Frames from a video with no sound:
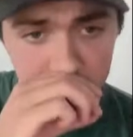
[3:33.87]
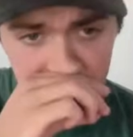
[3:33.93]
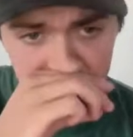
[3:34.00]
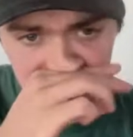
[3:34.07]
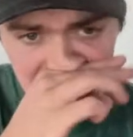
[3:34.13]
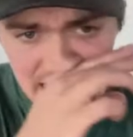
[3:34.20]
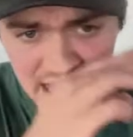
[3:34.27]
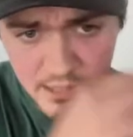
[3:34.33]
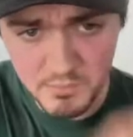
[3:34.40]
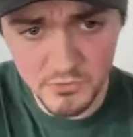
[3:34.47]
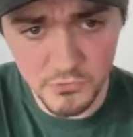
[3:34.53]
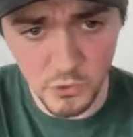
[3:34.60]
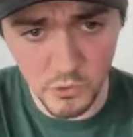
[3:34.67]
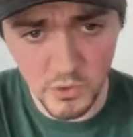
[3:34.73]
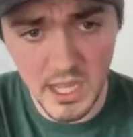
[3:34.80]
Before we
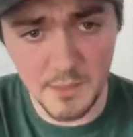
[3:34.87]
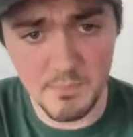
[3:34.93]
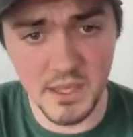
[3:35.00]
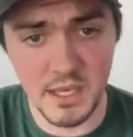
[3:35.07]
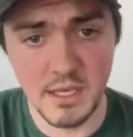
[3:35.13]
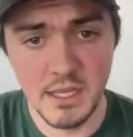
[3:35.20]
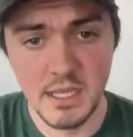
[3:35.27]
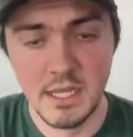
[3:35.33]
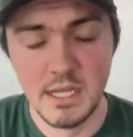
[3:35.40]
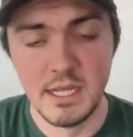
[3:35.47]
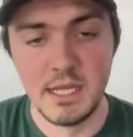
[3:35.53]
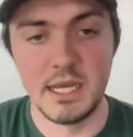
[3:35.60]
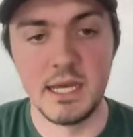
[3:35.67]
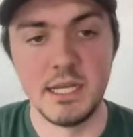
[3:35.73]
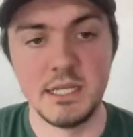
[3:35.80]
hop in,
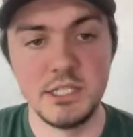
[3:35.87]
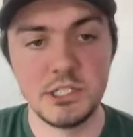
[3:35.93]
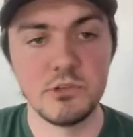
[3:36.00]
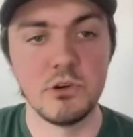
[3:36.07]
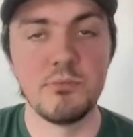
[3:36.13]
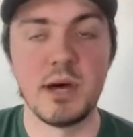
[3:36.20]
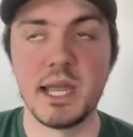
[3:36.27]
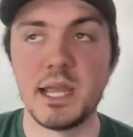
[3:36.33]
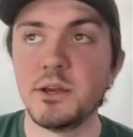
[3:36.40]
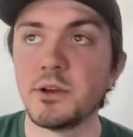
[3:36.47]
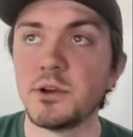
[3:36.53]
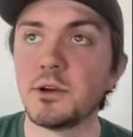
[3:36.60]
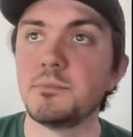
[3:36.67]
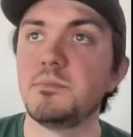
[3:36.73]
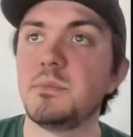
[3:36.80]
just a reminder,
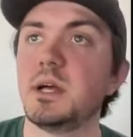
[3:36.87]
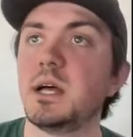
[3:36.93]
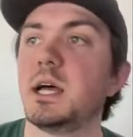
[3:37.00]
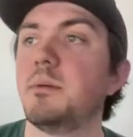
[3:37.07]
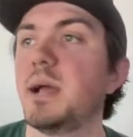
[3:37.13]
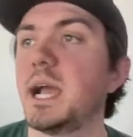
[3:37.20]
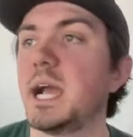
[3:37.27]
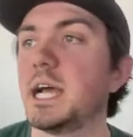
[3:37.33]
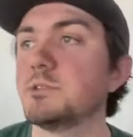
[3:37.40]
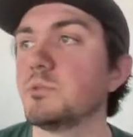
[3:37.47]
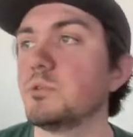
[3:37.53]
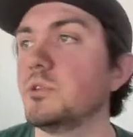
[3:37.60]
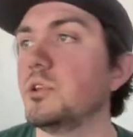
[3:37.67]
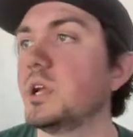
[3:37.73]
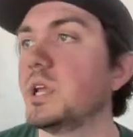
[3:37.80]
as we're
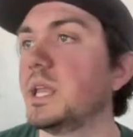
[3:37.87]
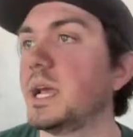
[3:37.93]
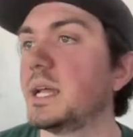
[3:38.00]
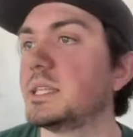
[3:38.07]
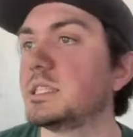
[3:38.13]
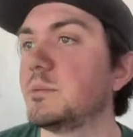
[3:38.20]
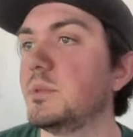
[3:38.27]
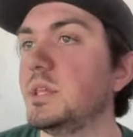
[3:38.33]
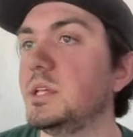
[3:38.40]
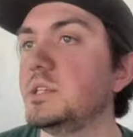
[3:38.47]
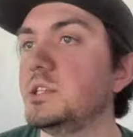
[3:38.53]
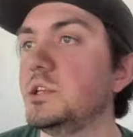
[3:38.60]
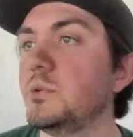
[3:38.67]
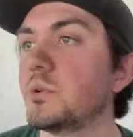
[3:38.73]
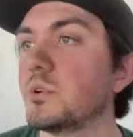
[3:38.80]
looking at some of these
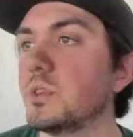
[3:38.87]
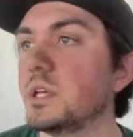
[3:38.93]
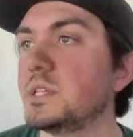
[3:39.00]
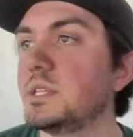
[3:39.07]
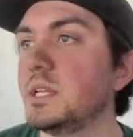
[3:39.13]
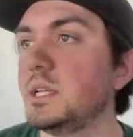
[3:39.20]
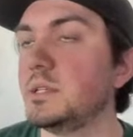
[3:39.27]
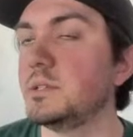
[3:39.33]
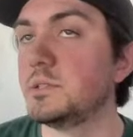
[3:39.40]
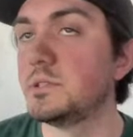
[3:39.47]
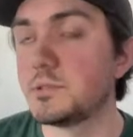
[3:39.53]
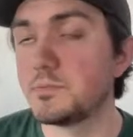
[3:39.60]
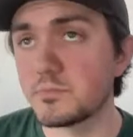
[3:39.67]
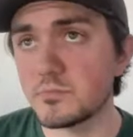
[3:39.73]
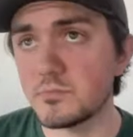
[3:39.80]
newer listings,
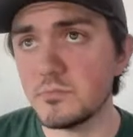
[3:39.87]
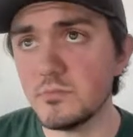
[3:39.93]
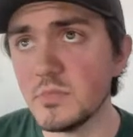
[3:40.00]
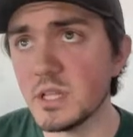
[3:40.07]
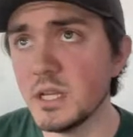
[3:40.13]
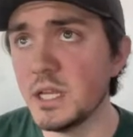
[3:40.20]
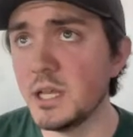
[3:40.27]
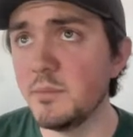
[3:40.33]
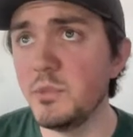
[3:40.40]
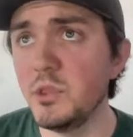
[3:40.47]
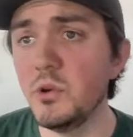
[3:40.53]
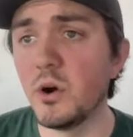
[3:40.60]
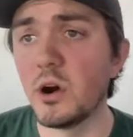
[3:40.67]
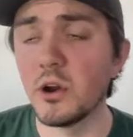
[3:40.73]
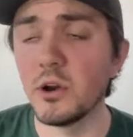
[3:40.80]

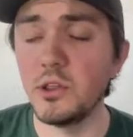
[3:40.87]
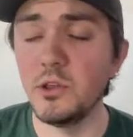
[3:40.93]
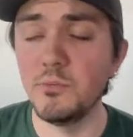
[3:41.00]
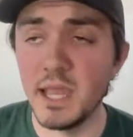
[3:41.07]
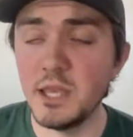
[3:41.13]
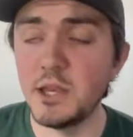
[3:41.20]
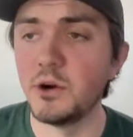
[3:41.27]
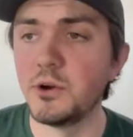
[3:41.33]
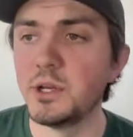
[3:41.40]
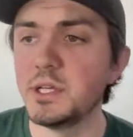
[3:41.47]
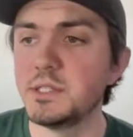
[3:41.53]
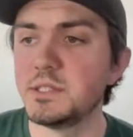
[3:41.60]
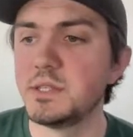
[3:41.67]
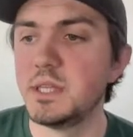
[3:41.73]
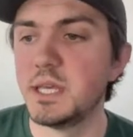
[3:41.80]
you may notice
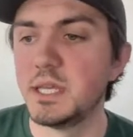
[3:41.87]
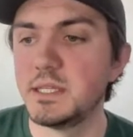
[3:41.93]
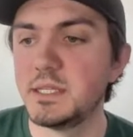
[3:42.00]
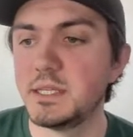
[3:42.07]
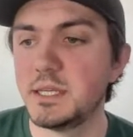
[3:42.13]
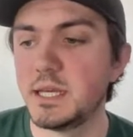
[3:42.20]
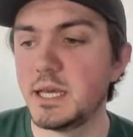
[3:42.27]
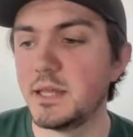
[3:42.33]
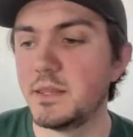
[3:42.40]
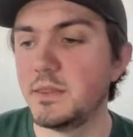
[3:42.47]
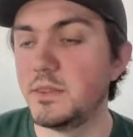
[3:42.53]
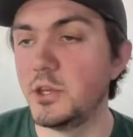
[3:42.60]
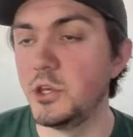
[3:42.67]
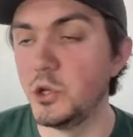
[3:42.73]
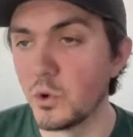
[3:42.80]
that
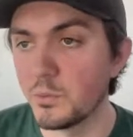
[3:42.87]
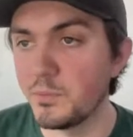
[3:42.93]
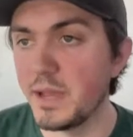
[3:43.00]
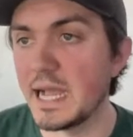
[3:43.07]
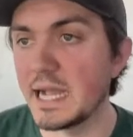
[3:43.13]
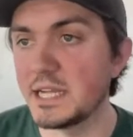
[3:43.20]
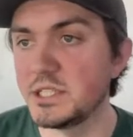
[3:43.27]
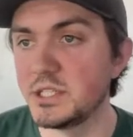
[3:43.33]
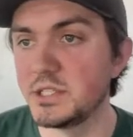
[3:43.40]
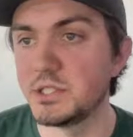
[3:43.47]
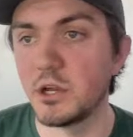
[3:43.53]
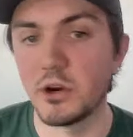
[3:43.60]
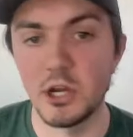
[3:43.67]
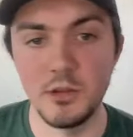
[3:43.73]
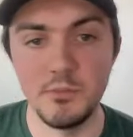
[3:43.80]
the newer packages are
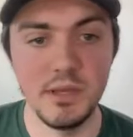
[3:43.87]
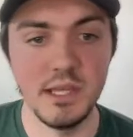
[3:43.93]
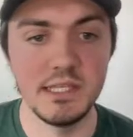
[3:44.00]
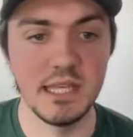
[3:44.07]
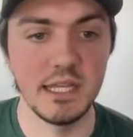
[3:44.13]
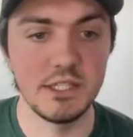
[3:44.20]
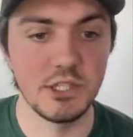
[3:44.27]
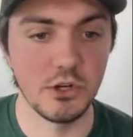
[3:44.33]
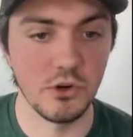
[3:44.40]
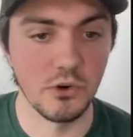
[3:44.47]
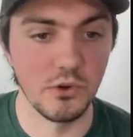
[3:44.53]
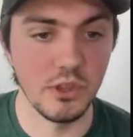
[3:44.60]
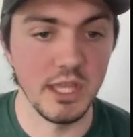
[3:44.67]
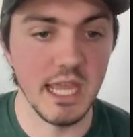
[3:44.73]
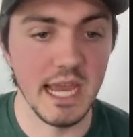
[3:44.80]
going to be set to
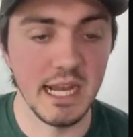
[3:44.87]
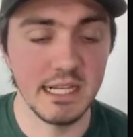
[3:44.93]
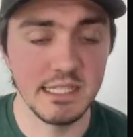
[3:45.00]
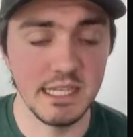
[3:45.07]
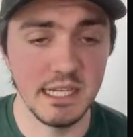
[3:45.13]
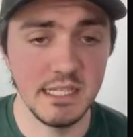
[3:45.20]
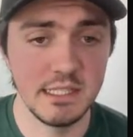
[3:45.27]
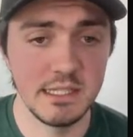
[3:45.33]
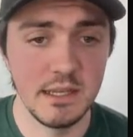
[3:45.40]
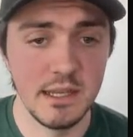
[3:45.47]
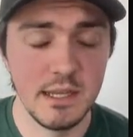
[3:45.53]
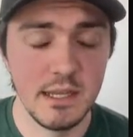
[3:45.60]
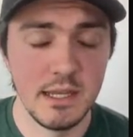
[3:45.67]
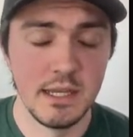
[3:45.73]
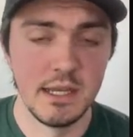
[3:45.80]
early access.
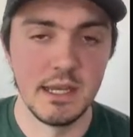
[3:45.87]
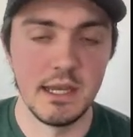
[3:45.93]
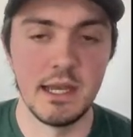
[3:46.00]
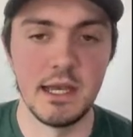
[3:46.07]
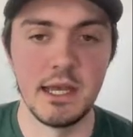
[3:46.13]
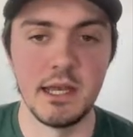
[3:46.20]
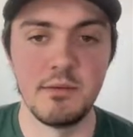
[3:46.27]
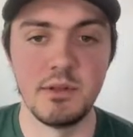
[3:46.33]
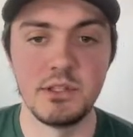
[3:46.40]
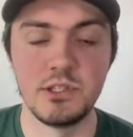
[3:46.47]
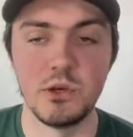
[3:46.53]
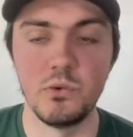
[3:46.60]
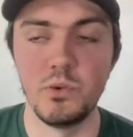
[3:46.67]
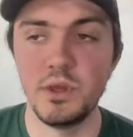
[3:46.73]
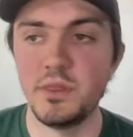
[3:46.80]
And
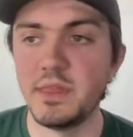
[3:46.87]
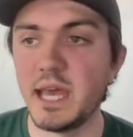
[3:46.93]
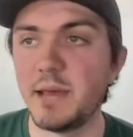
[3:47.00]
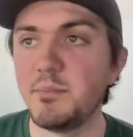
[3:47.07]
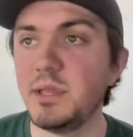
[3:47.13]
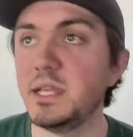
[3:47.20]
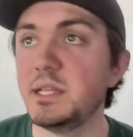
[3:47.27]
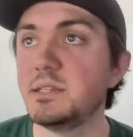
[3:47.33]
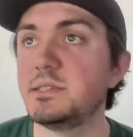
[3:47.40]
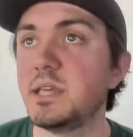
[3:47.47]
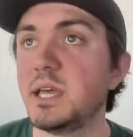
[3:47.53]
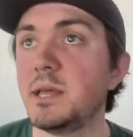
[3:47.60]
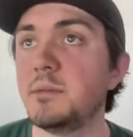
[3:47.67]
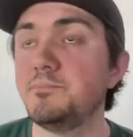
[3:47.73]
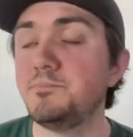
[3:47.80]
so with that being
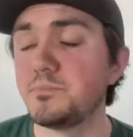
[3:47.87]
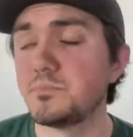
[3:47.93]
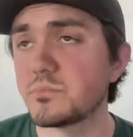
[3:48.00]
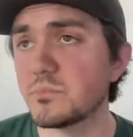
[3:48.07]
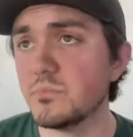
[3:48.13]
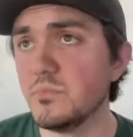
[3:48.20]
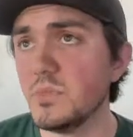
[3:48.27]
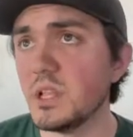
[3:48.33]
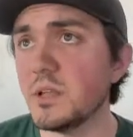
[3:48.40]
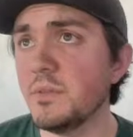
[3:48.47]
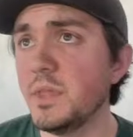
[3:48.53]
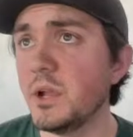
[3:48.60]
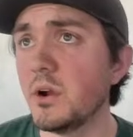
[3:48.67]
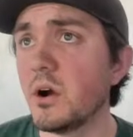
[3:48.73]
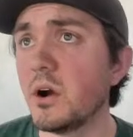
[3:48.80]
said,
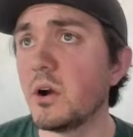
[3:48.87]
there